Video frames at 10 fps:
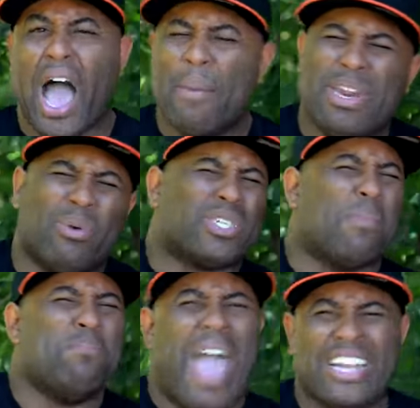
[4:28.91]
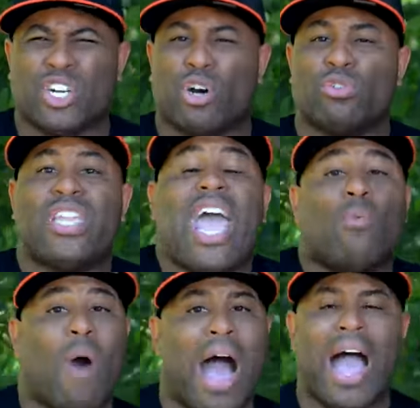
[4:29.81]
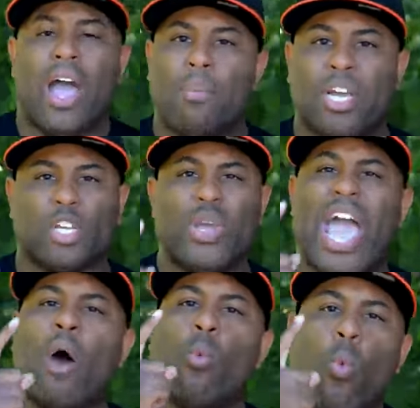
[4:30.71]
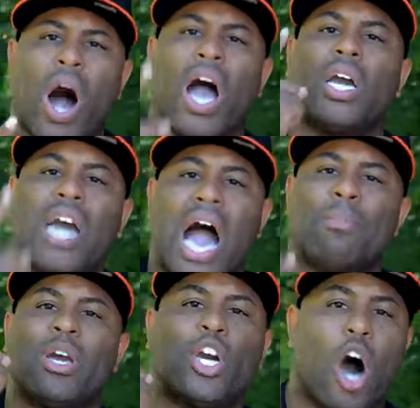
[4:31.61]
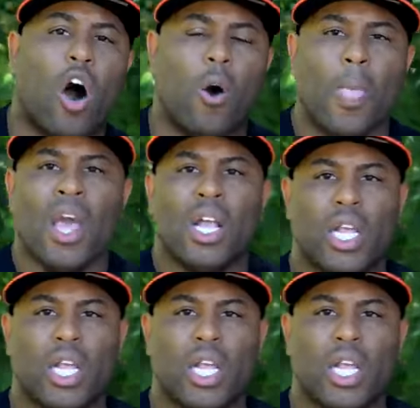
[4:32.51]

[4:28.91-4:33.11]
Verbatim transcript: I mean, it was a magical day. Why? Because we had one common goal.